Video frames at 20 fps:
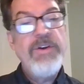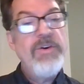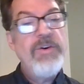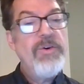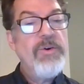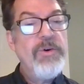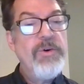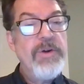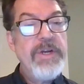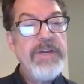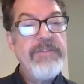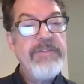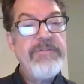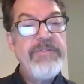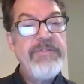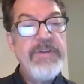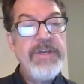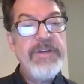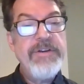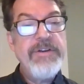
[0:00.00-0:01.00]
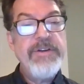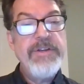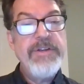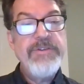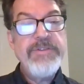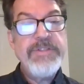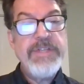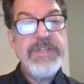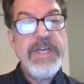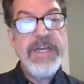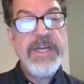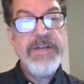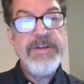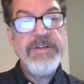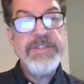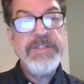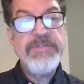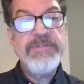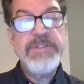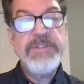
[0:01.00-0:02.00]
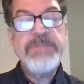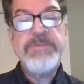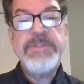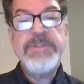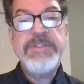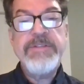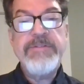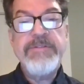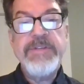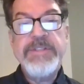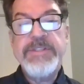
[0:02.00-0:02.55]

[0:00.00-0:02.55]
or configure new standards for specific